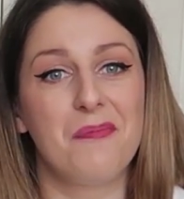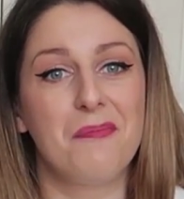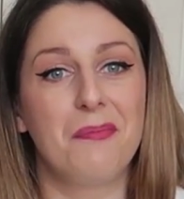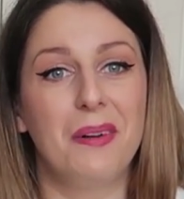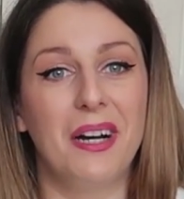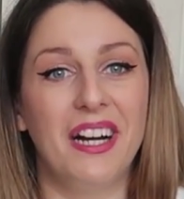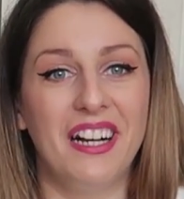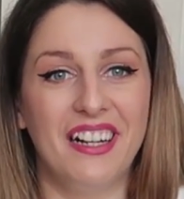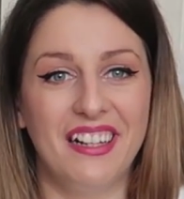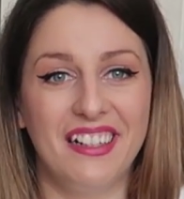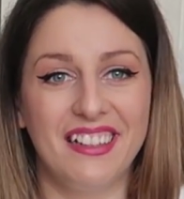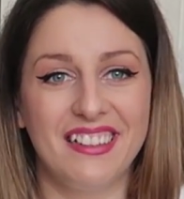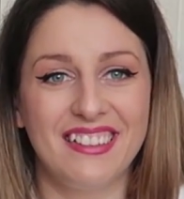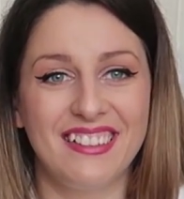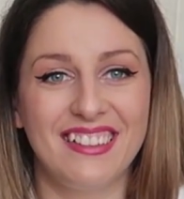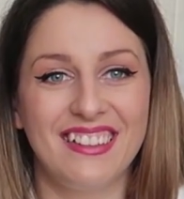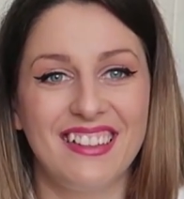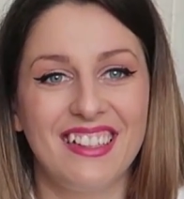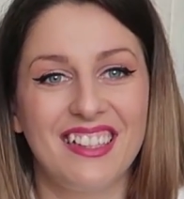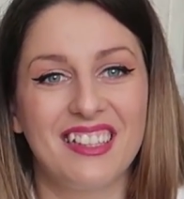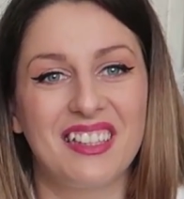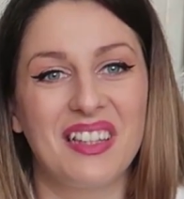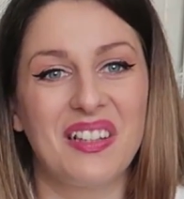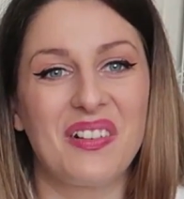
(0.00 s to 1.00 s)
but
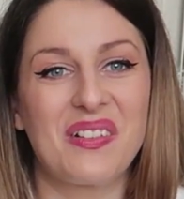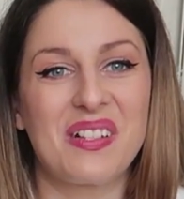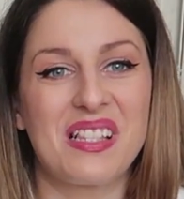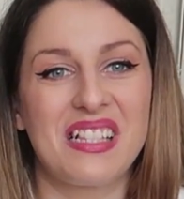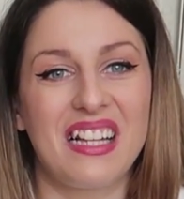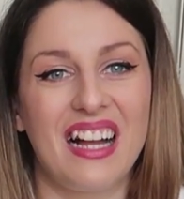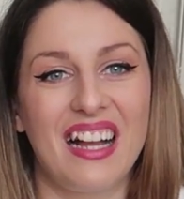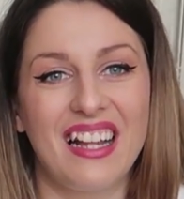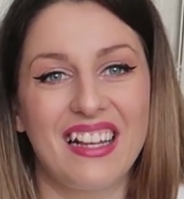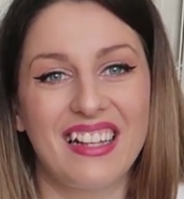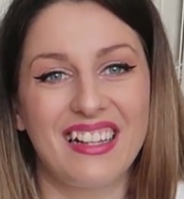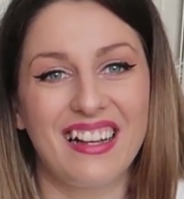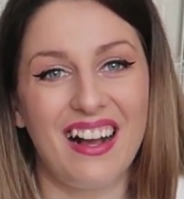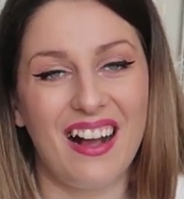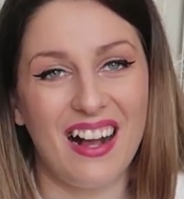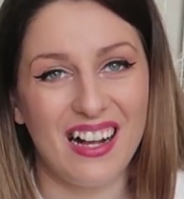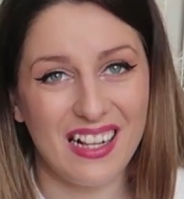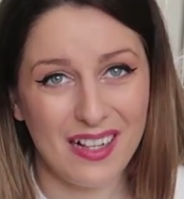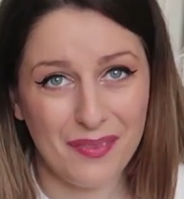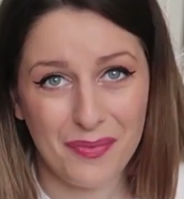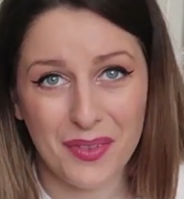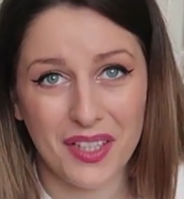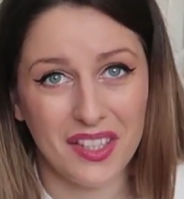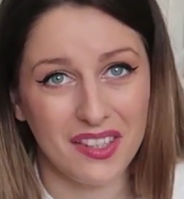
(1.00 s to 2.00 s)
it looks like
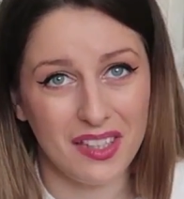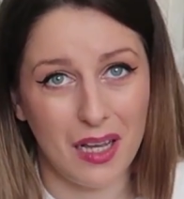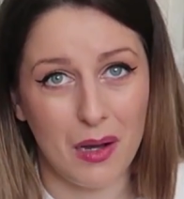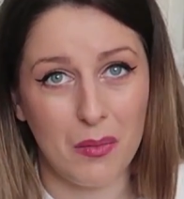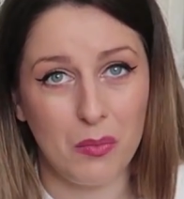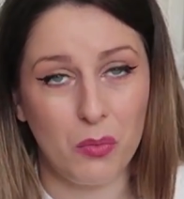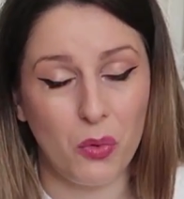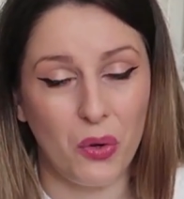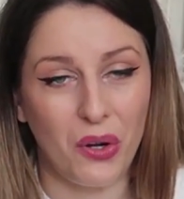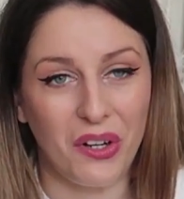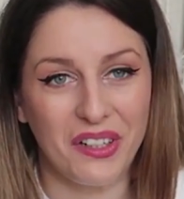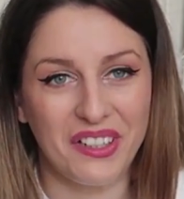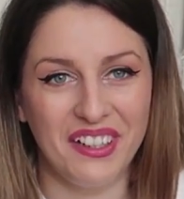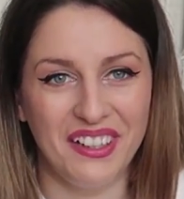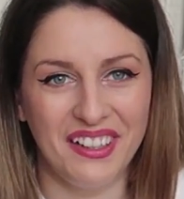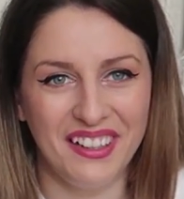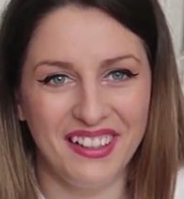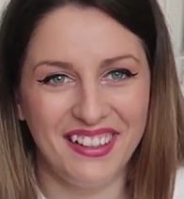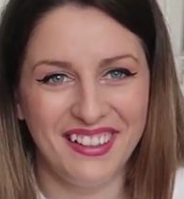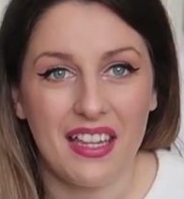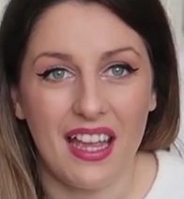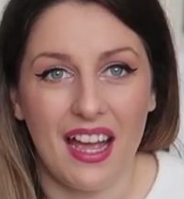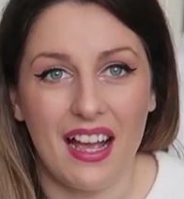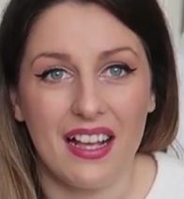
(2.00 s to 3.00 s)
I am the dumb one.
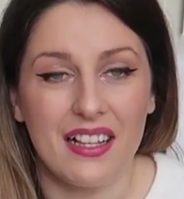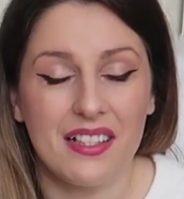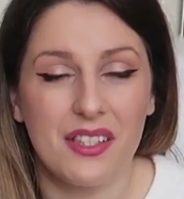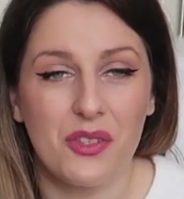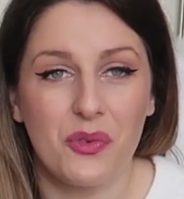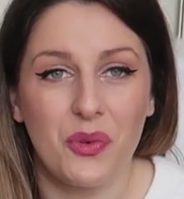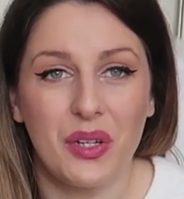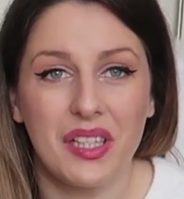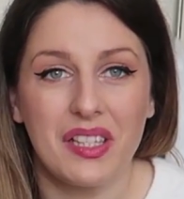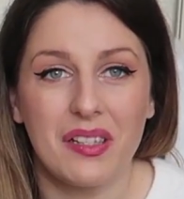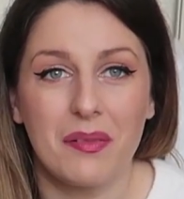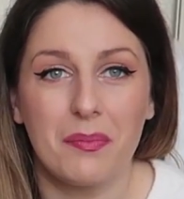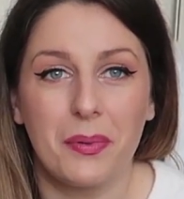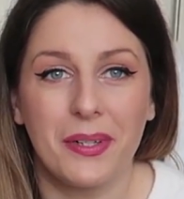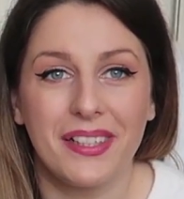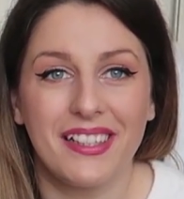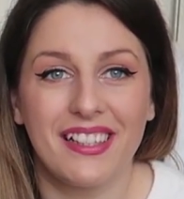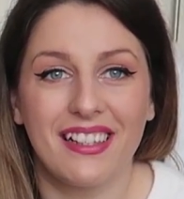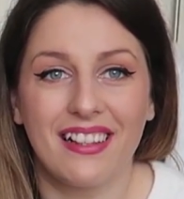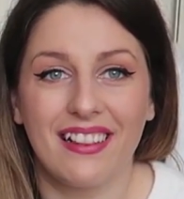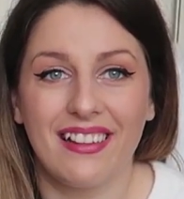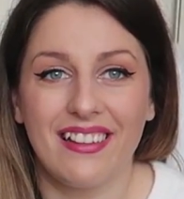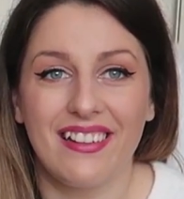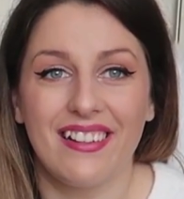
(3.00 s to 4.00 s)
Yeah, it's written
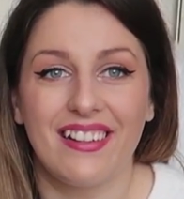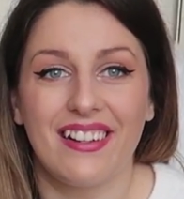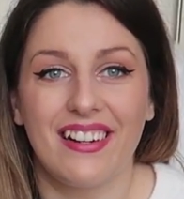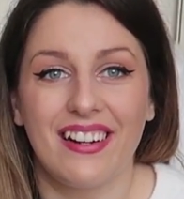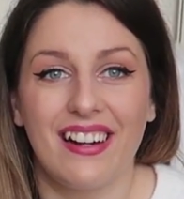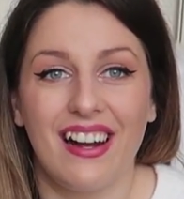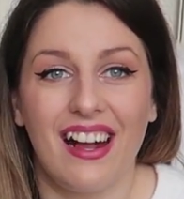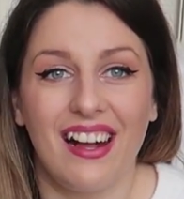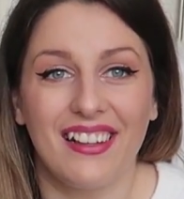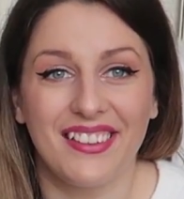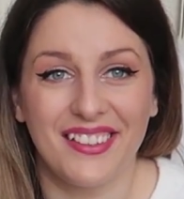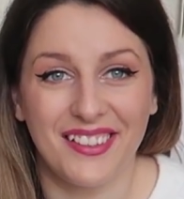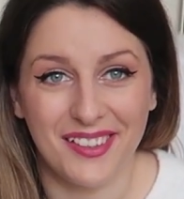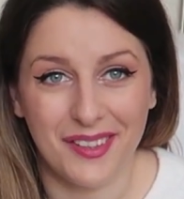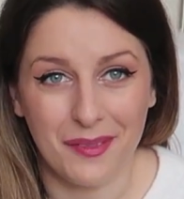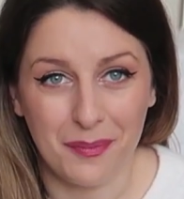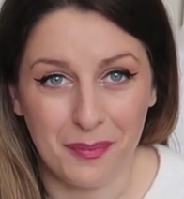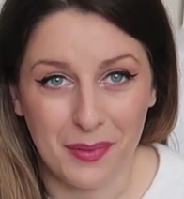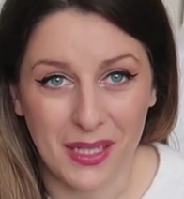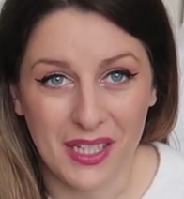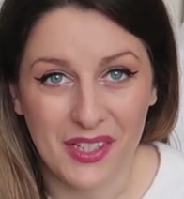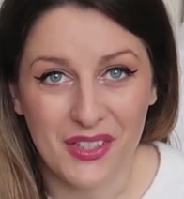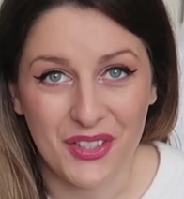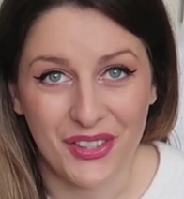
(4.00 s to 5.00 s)
pretty clear under the
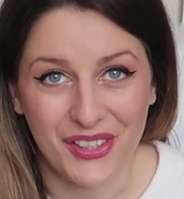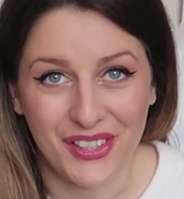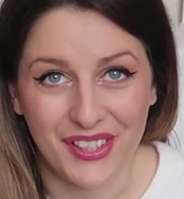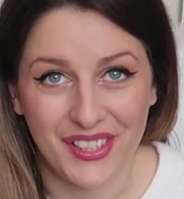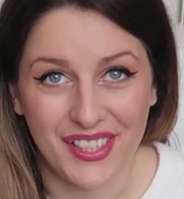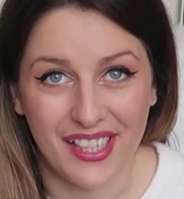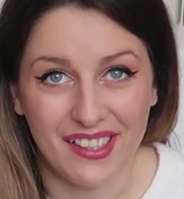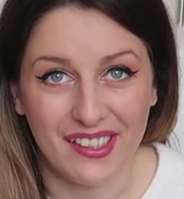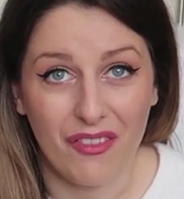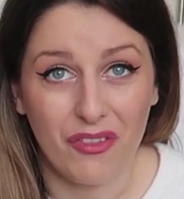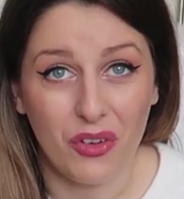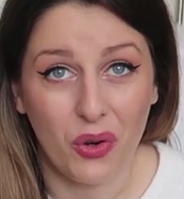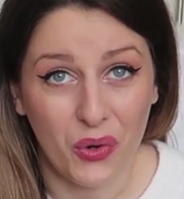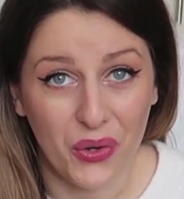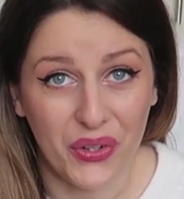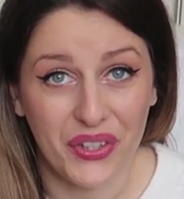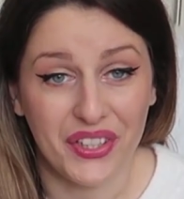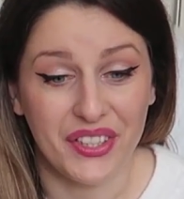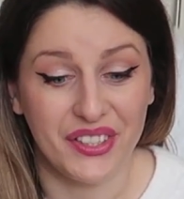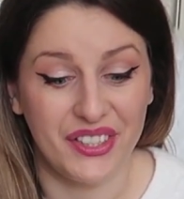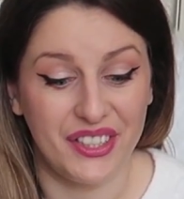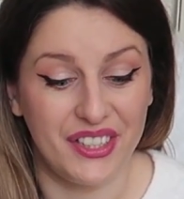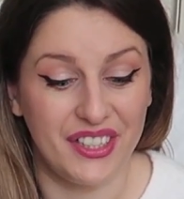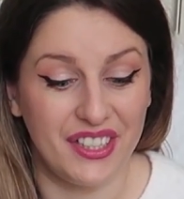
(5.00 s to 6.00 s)
picture that I've
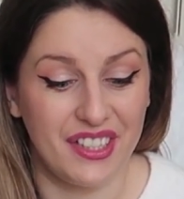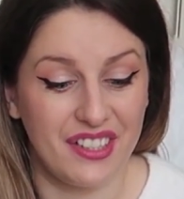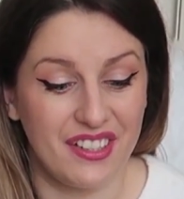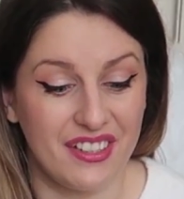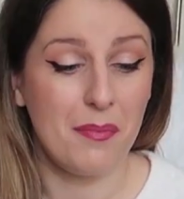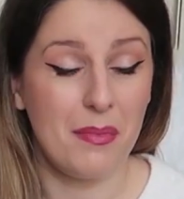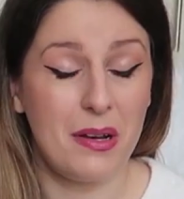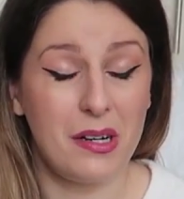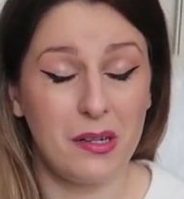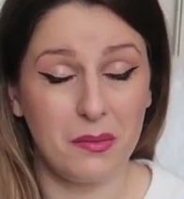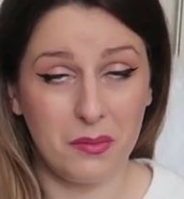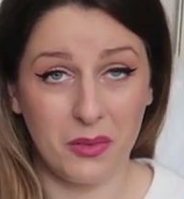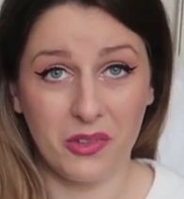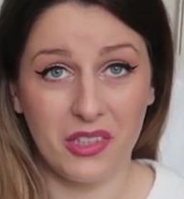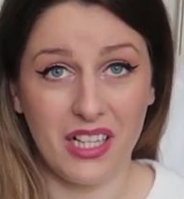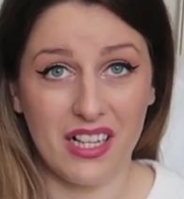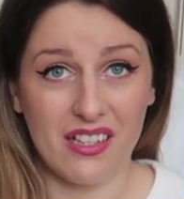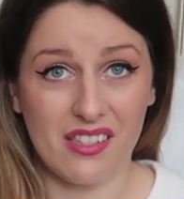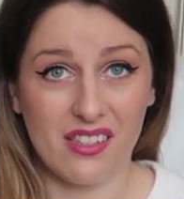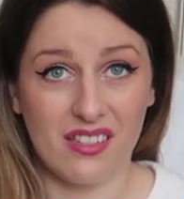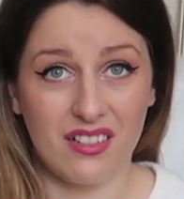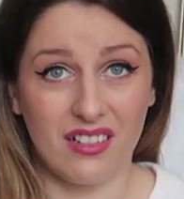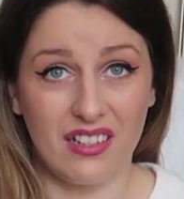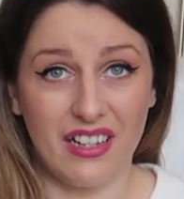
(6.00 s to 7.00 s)
ordered
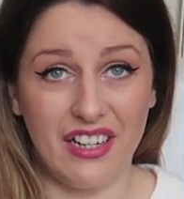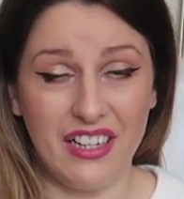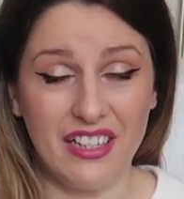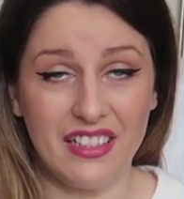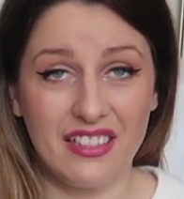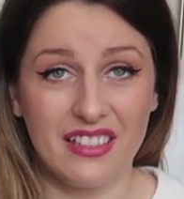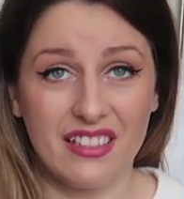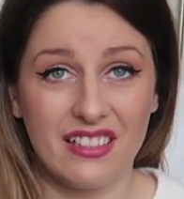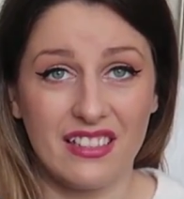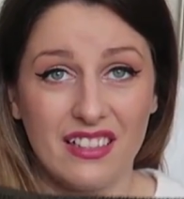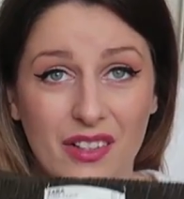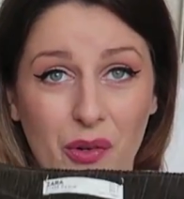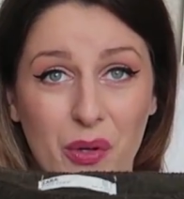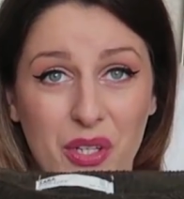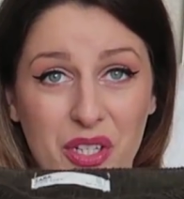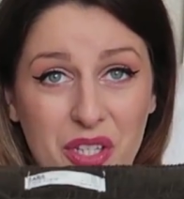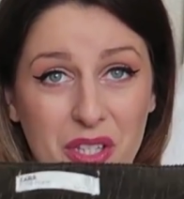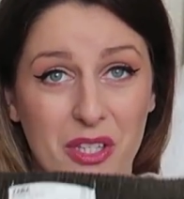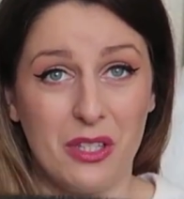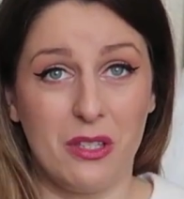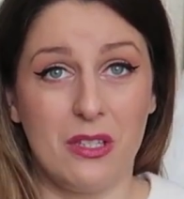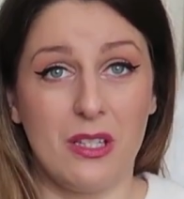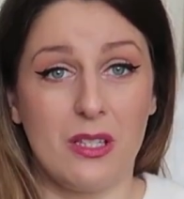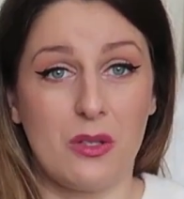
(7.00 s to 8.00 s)
Bermuda skirt, which
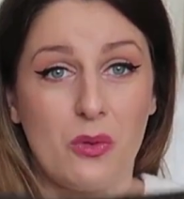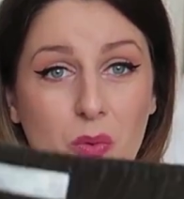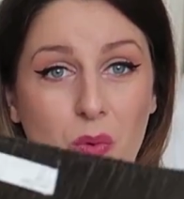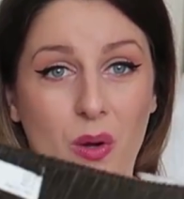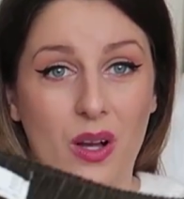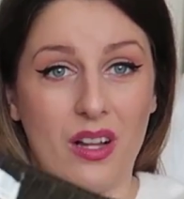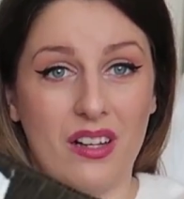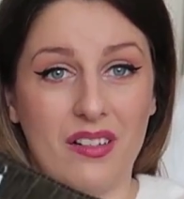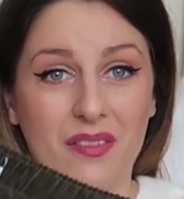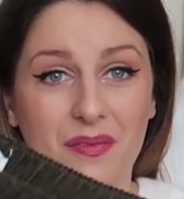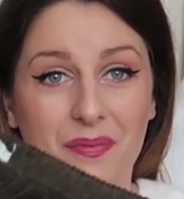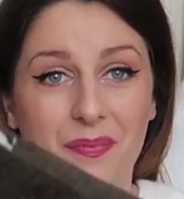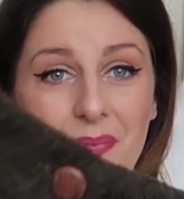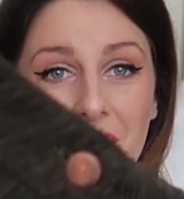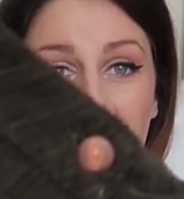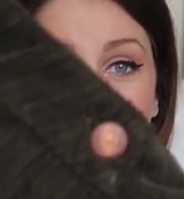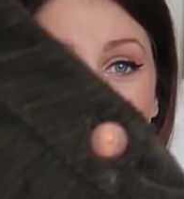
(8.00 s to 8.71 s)
is this one.